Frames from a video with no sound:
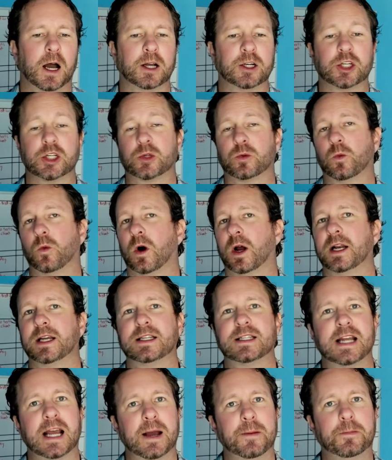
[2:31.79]
Just one
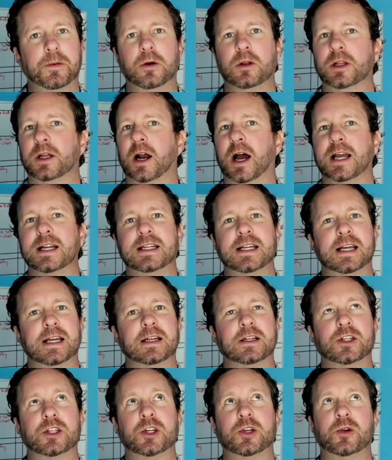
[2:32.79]
example that I
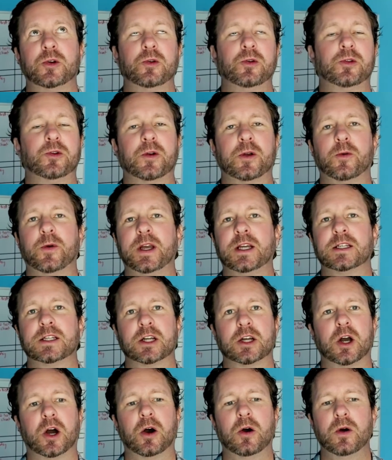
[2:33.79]
did 2-3 weeks
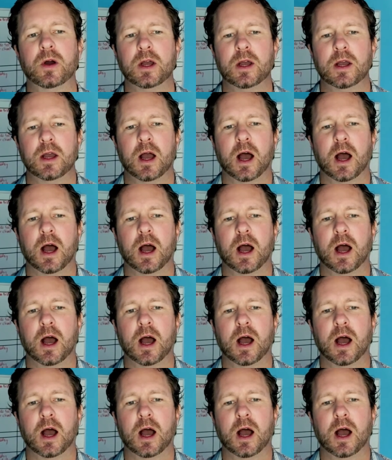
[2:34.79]
ago,